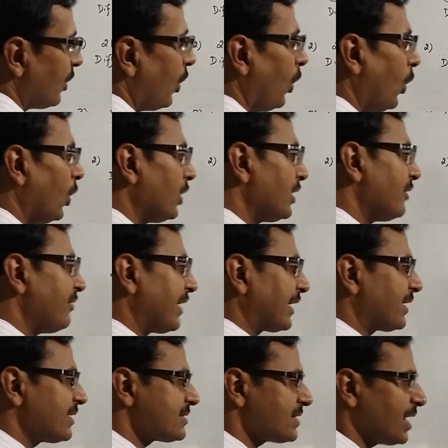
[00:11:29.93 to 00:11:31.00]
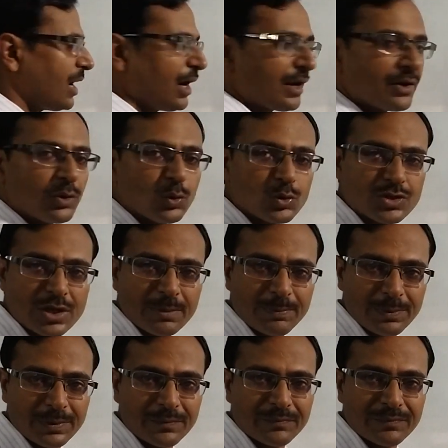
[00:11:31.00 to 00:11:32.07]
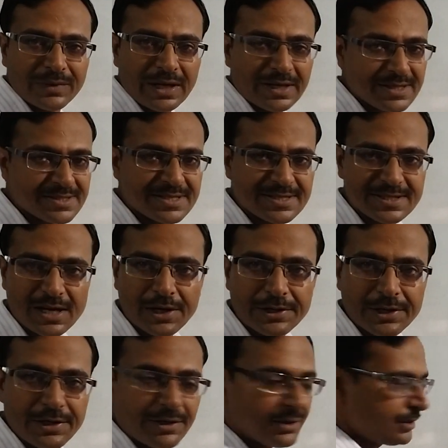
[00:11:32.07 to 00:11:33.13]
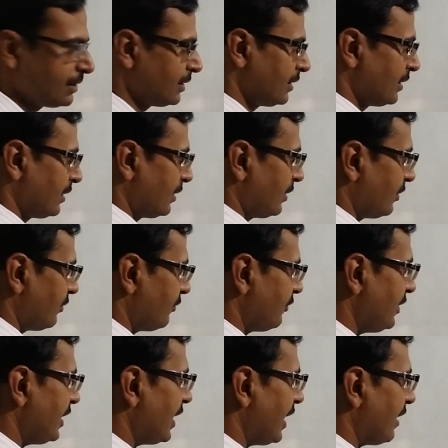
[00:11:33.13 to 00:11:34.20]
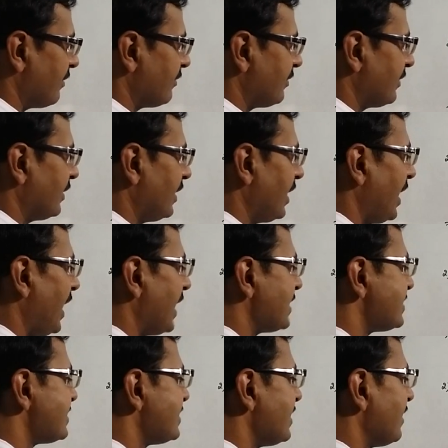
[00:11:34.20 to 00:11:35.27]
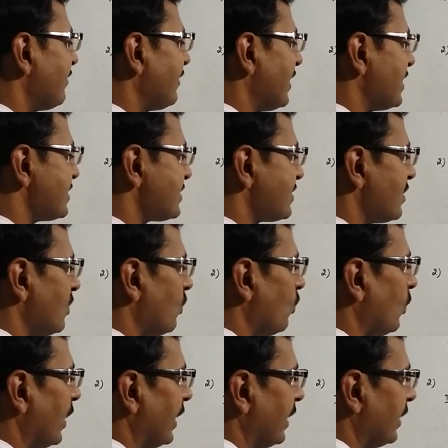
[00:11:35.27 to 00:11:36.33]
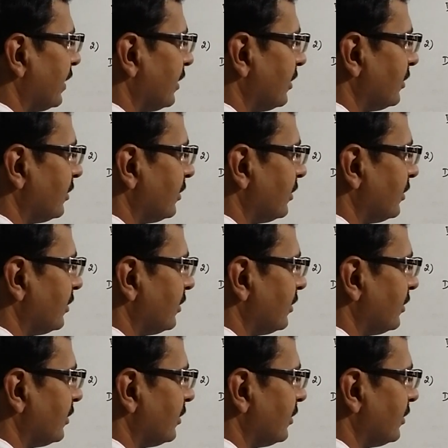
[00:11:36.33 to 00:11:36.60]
all the factors are used up, that is discarded, we have HCF as 1.